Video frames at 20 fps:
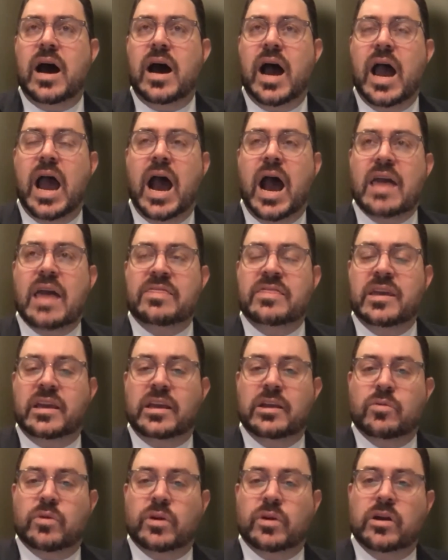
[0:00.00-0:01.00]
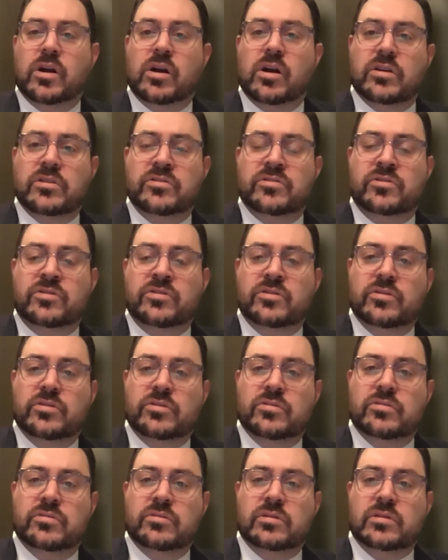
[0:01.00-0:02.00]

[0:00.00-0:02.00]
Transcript: I think in regards to,